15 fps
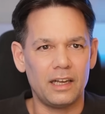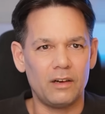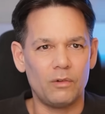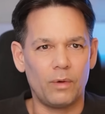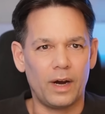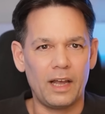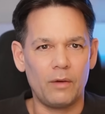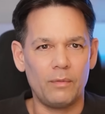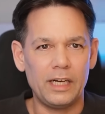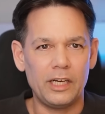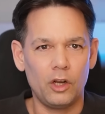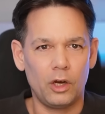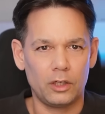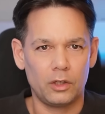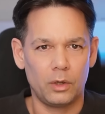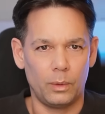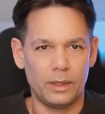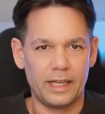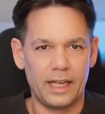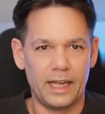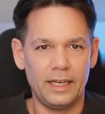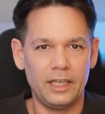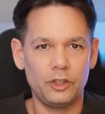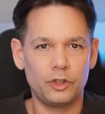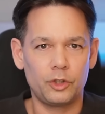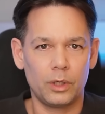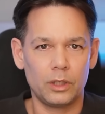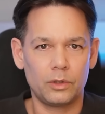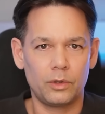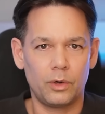why I will not hold any
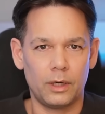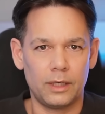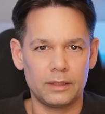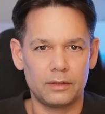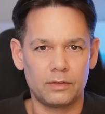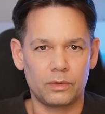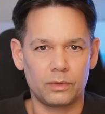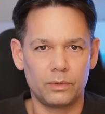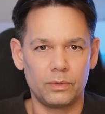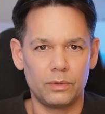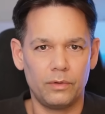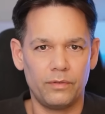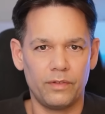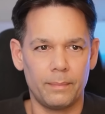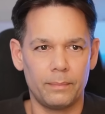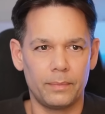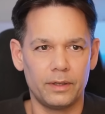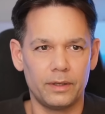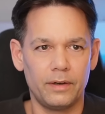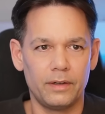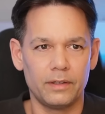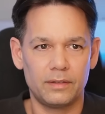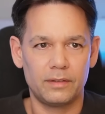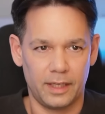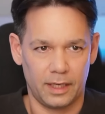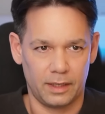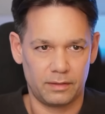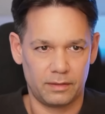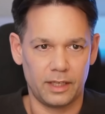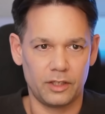short calls through November
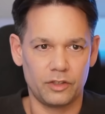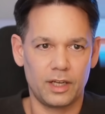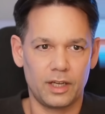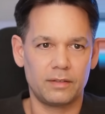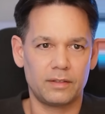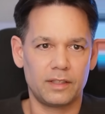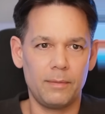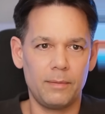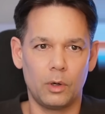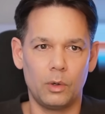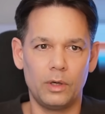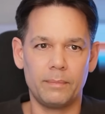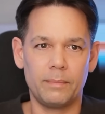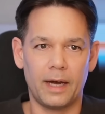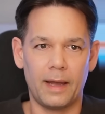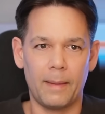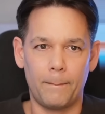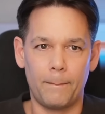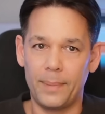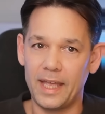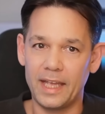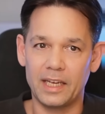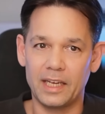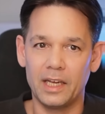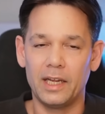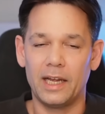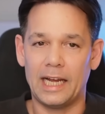6th and just keep holding my big,